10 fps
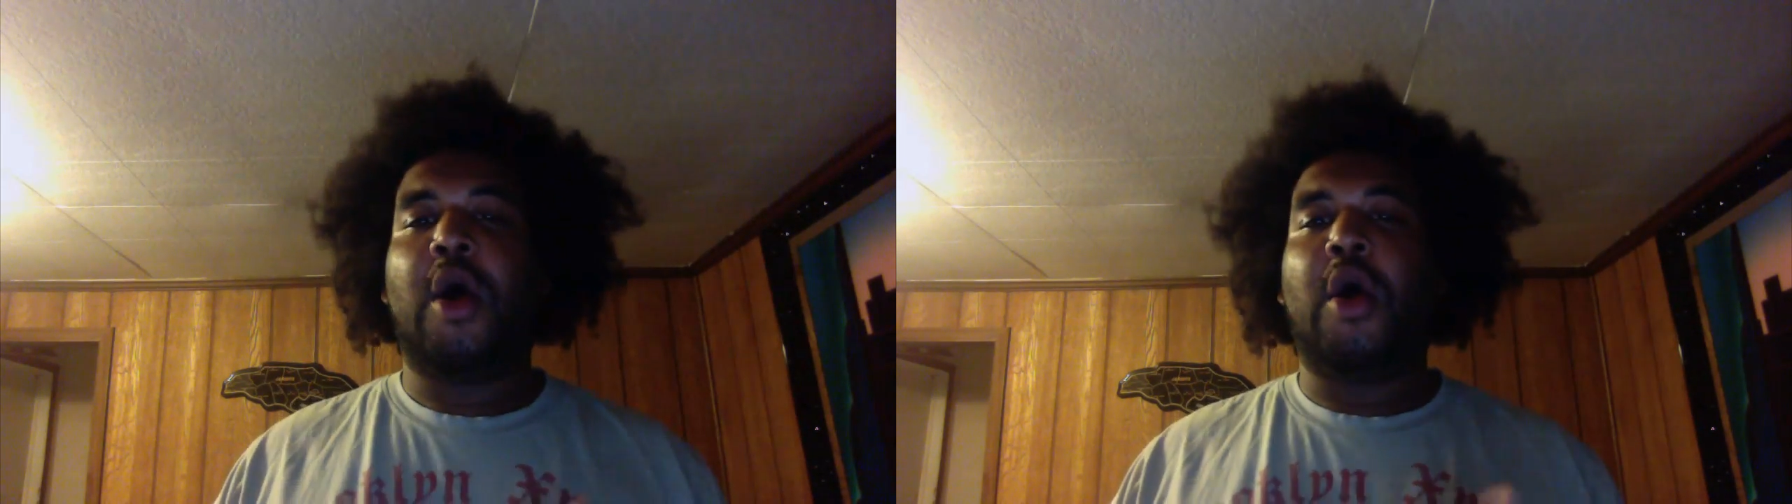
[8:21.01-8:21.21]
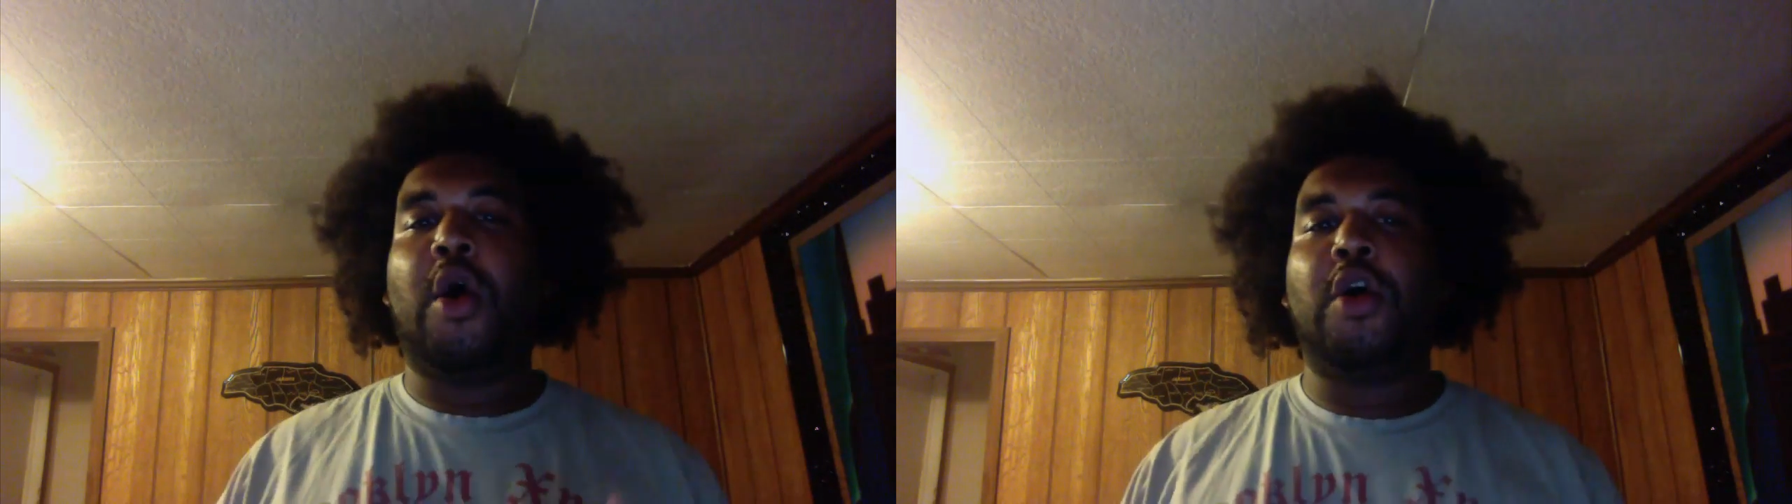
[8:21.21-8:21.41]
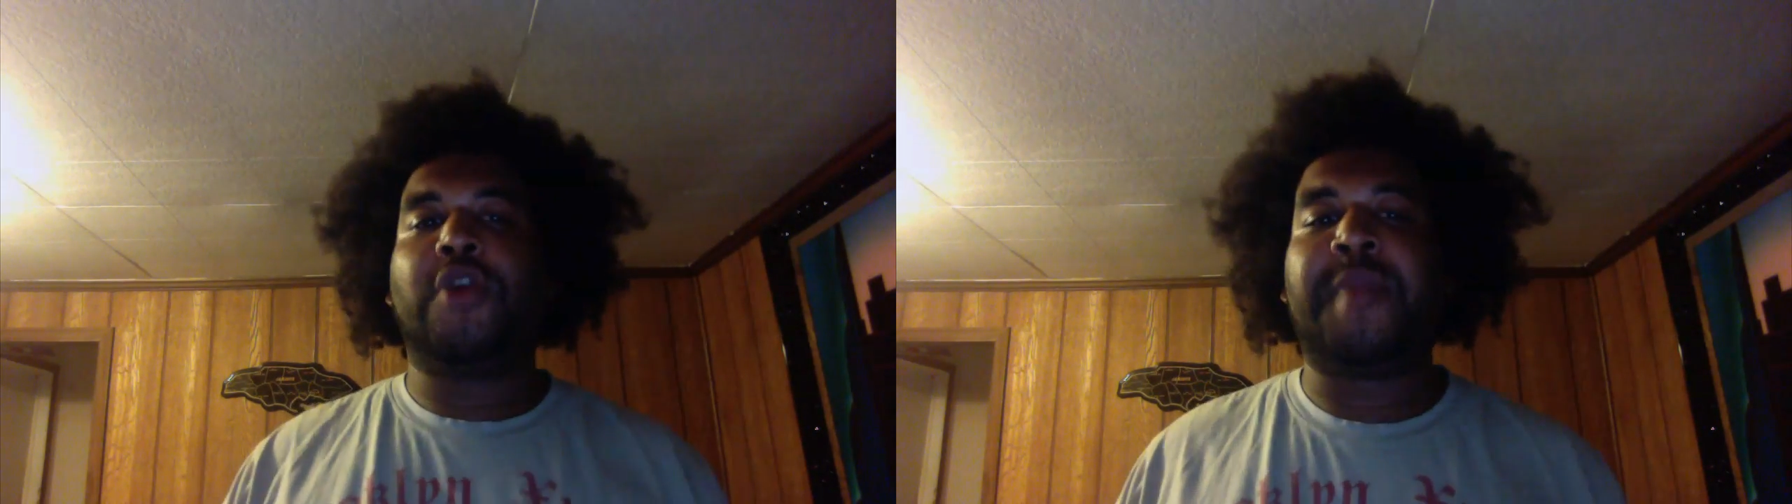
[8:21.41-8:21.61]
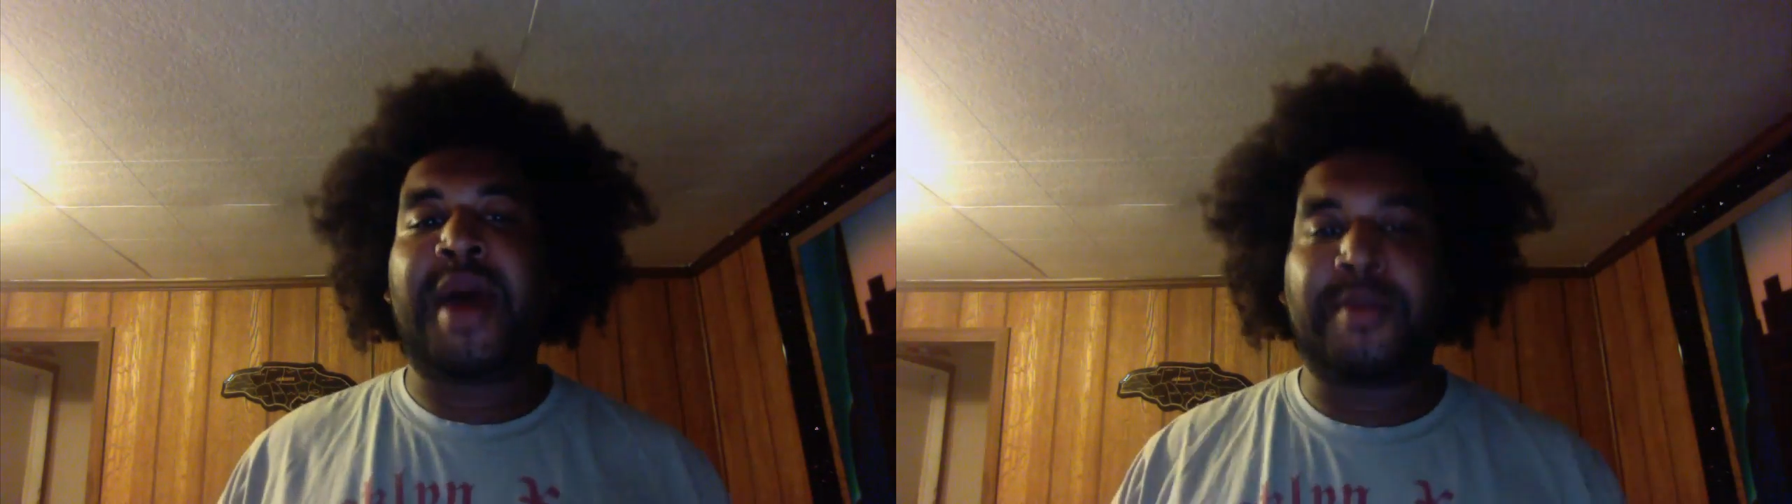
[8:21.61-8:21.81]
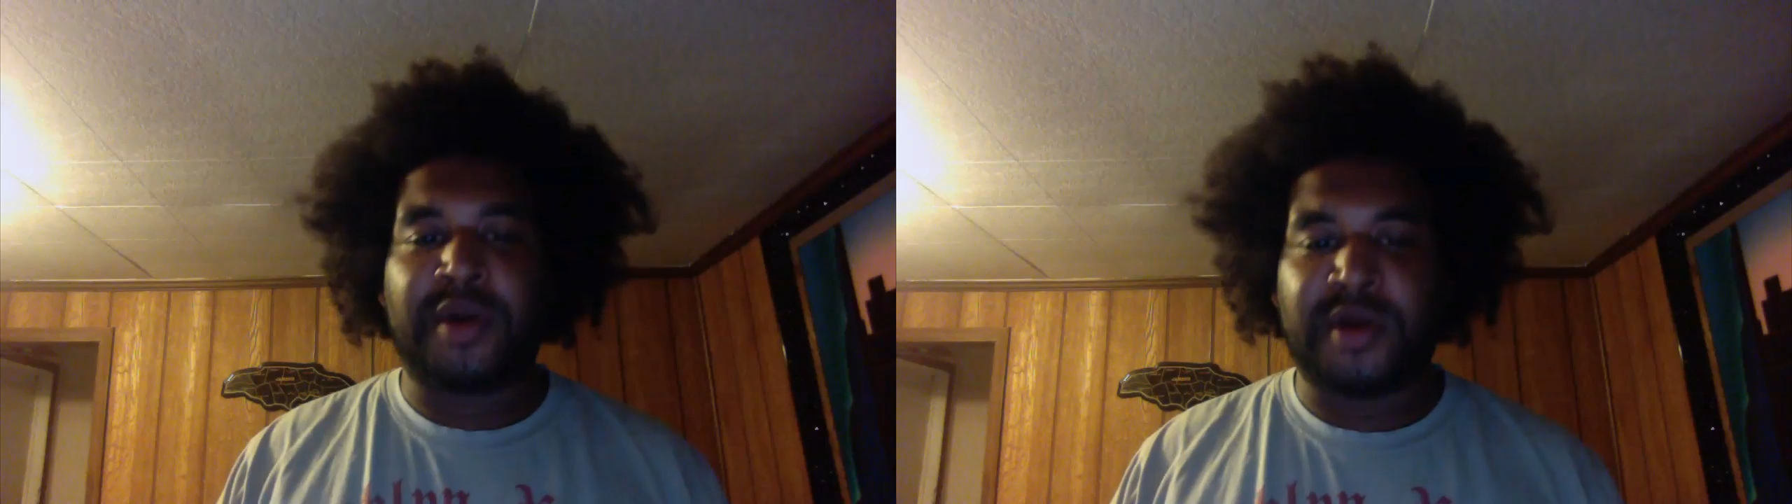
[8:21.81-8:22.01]
old
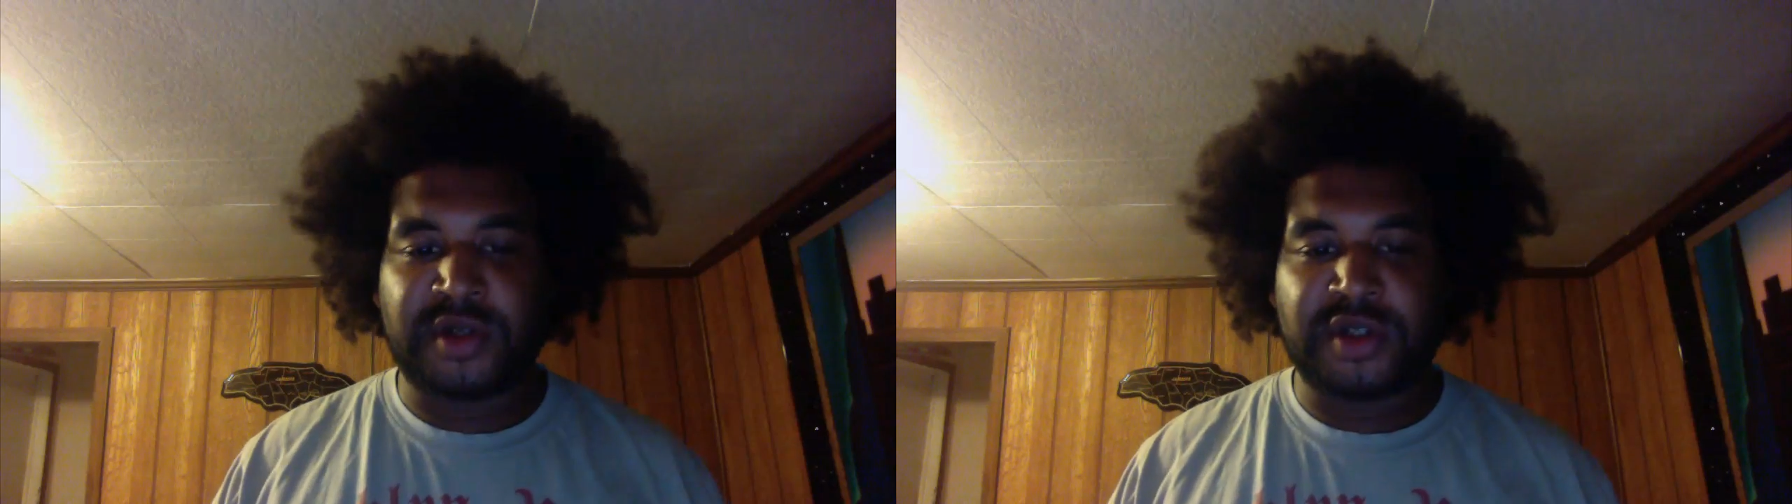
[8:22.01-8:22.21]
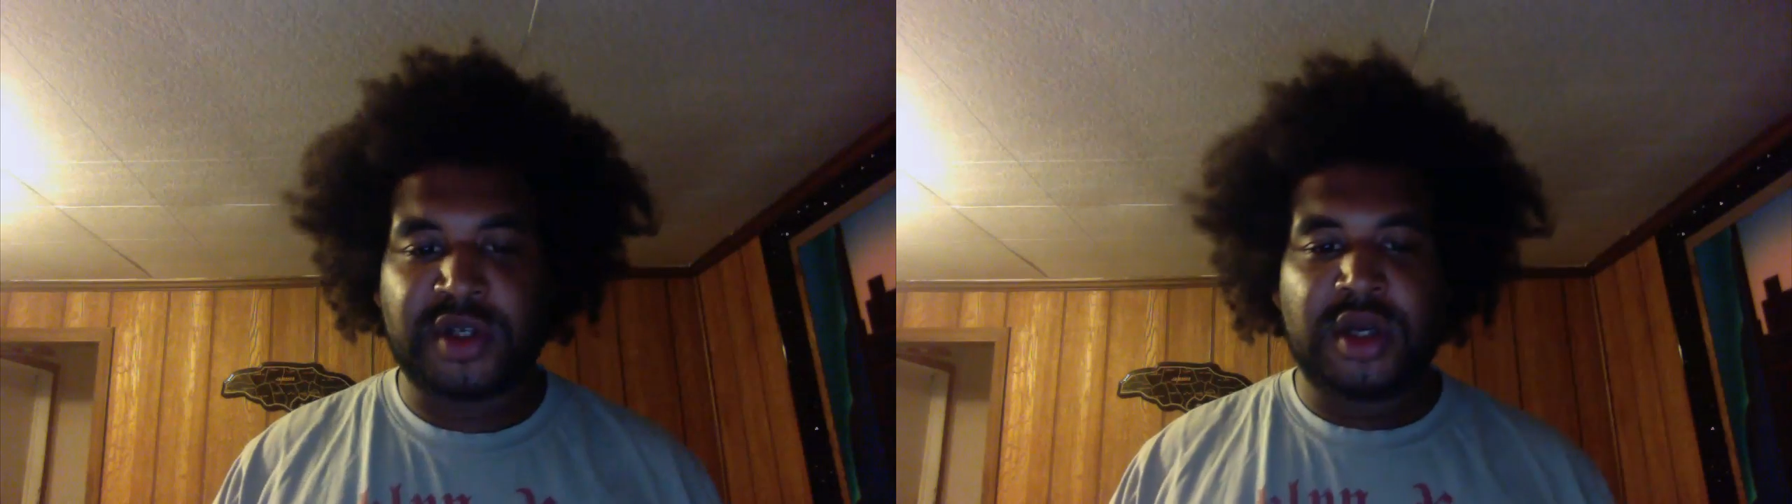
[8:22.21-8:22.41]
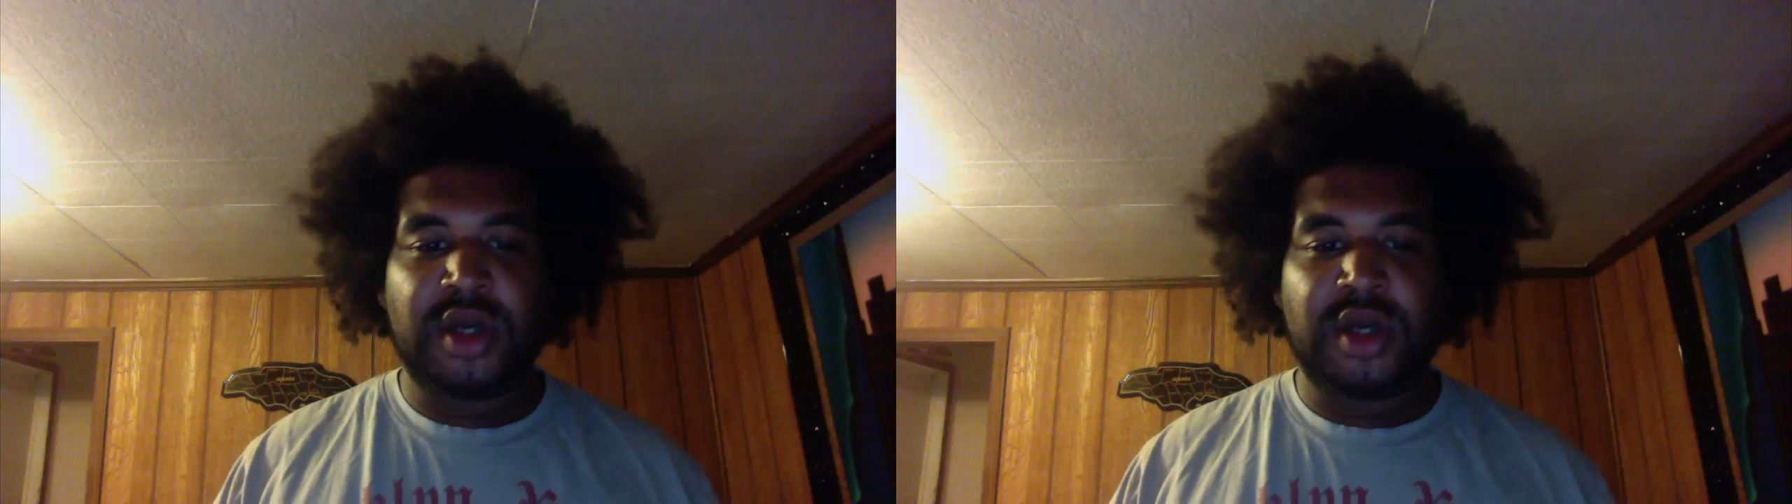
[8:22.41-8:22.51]
members